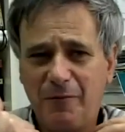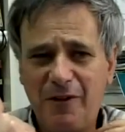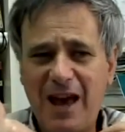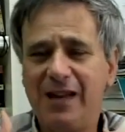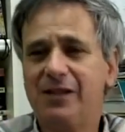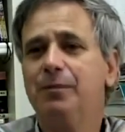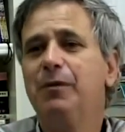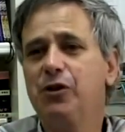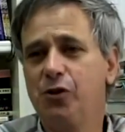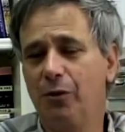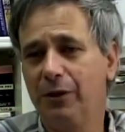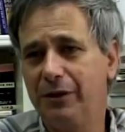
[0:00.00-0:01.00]
vast
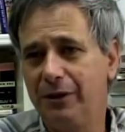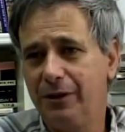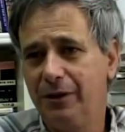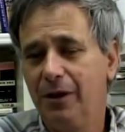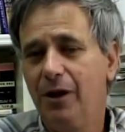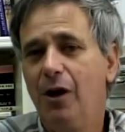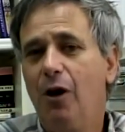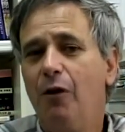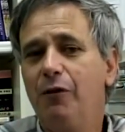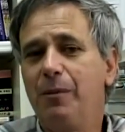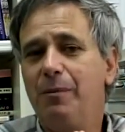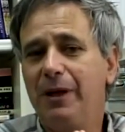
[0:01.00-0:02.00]
majority
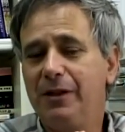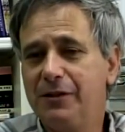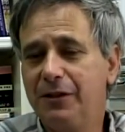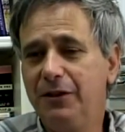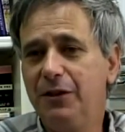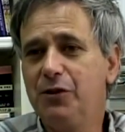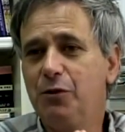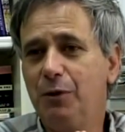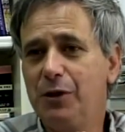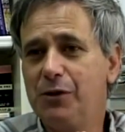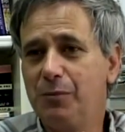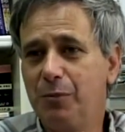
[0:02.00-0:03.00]
of the Palestinians who
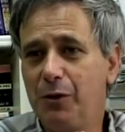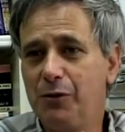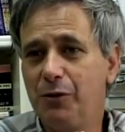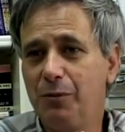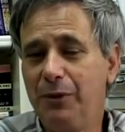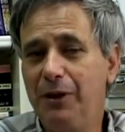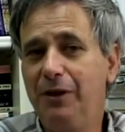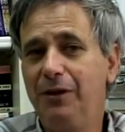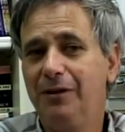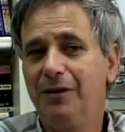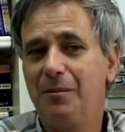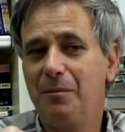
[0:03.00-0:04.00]
were supposed to
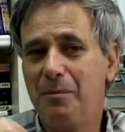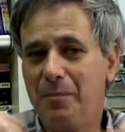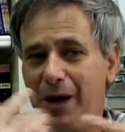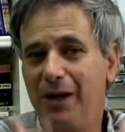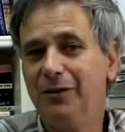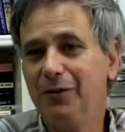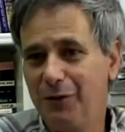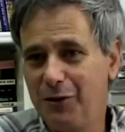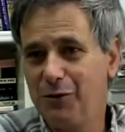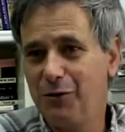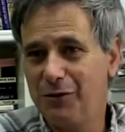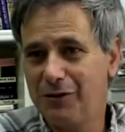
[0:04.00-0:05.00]
be part of
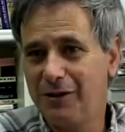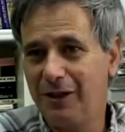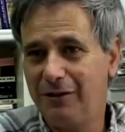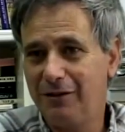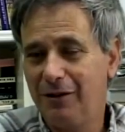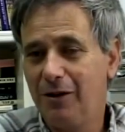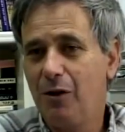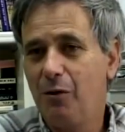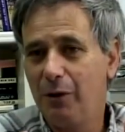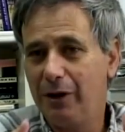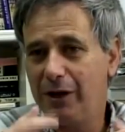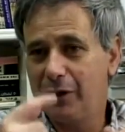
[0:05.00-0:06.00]
the Jewish state
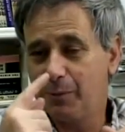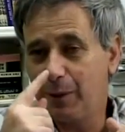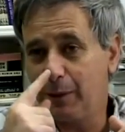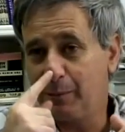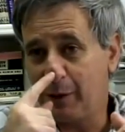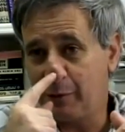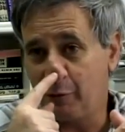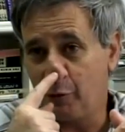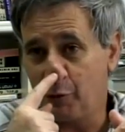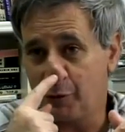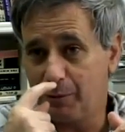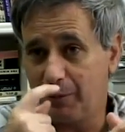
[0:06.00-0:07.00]
were expelled by
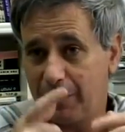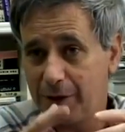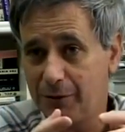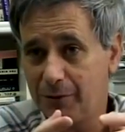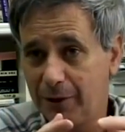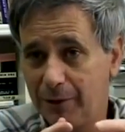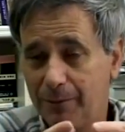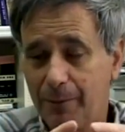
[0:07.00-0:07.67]
force by Israel.